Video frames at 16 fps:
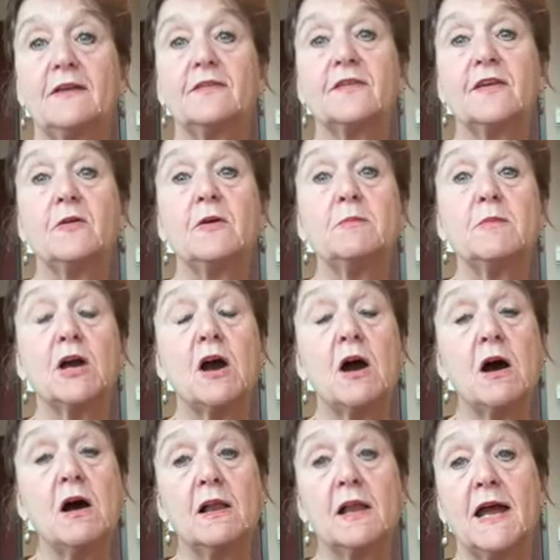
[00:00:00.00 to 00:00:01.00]
So in
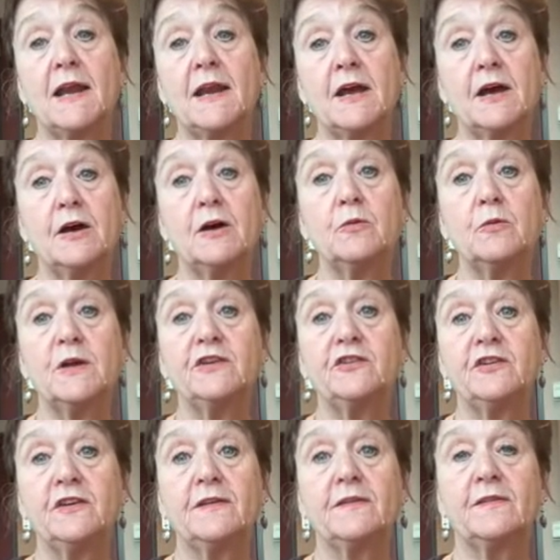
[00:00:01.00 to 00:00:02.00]
McCall, Idaho,
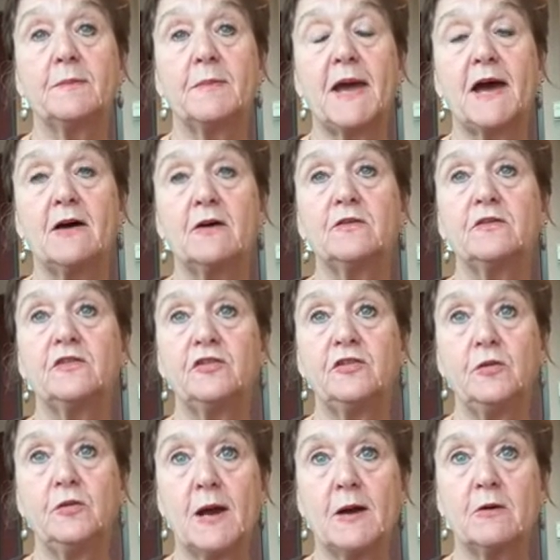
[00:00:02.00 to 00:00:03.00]
which is about
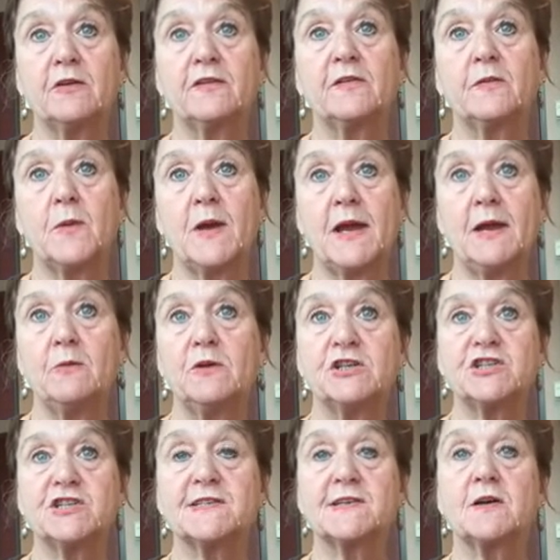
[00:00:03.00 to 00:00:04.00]
two hours away,
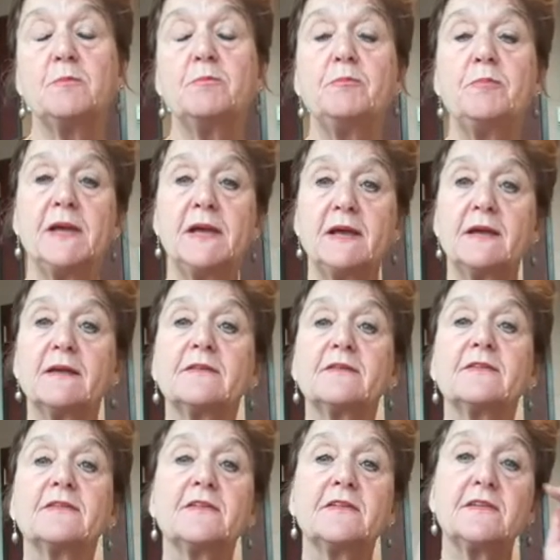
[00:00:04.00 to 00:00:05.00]
which is our
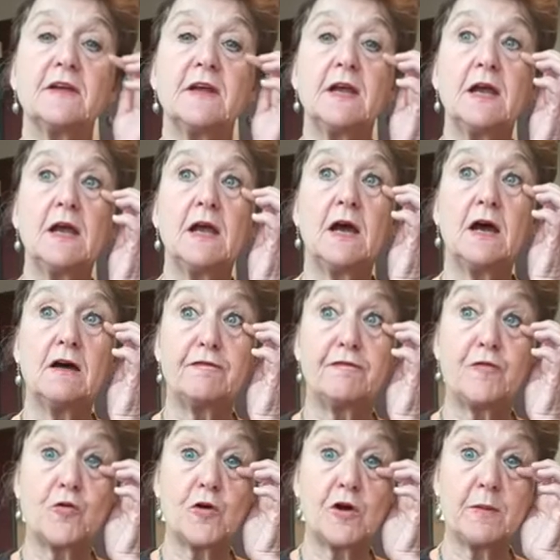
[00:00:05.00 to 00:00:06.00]
biggest
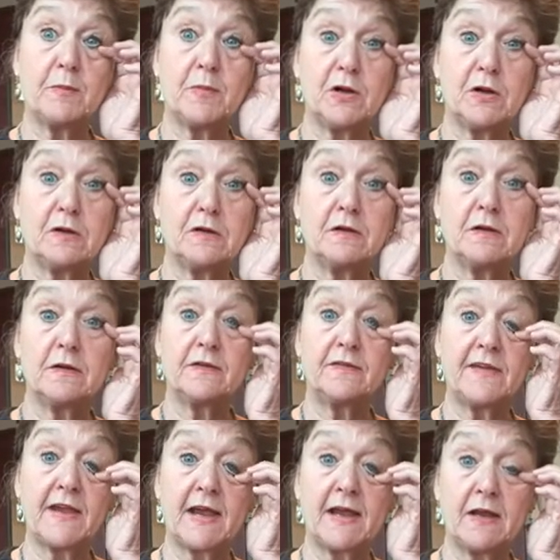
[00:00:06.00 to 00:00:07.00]
affordable
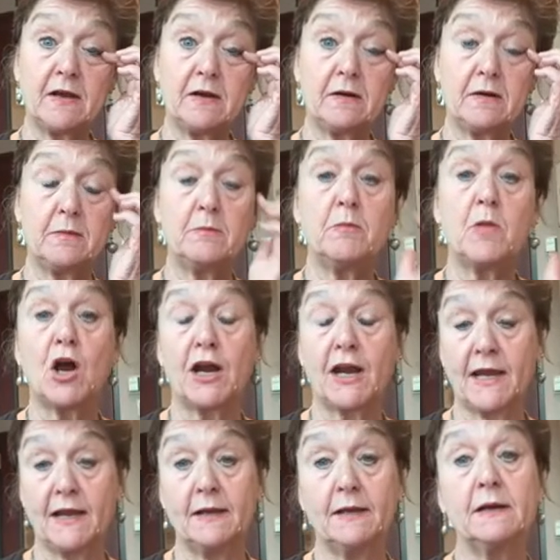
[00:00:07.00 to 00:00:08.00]
second
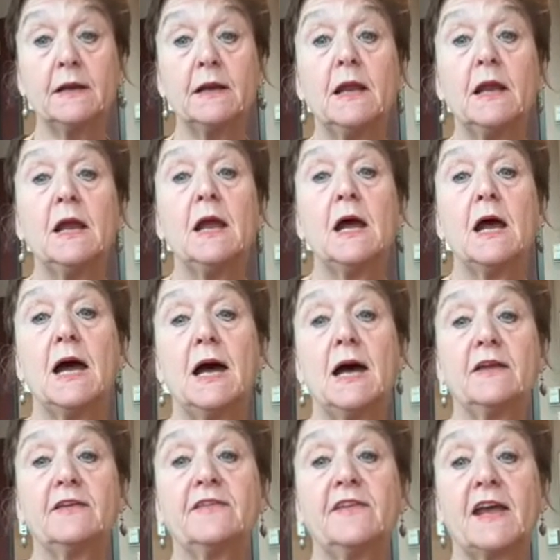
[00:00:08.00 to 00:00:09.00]
market
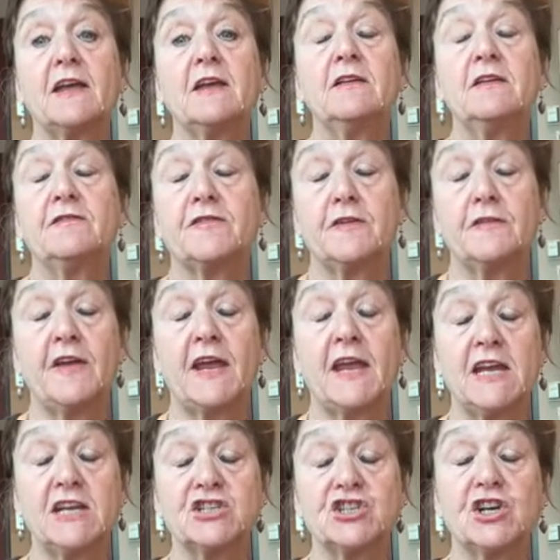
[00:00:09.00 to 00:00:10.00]
uh, second, for
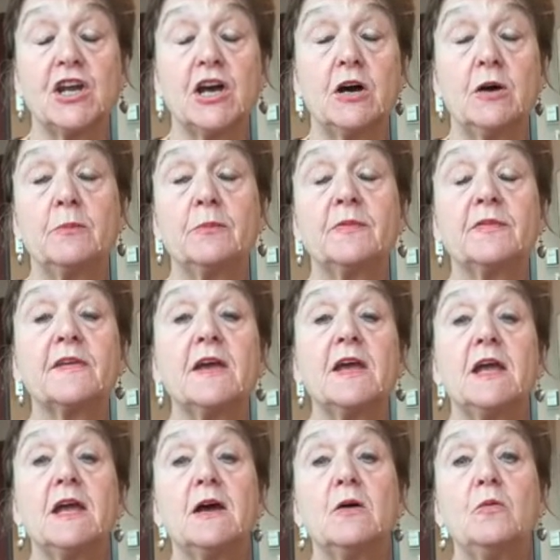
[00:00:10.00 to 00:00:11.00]
vacation homes,
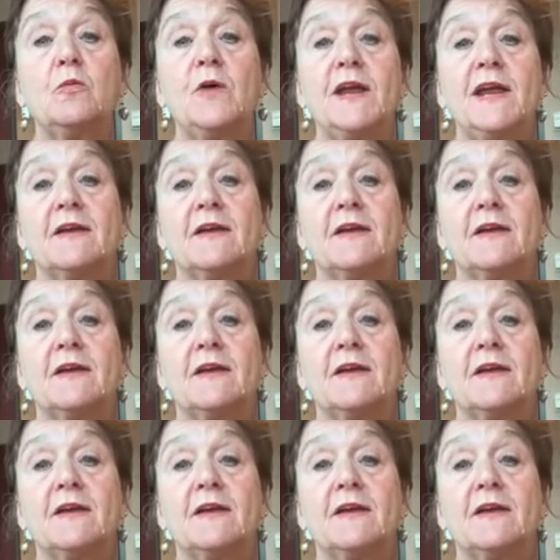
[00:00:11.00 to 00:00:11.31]
we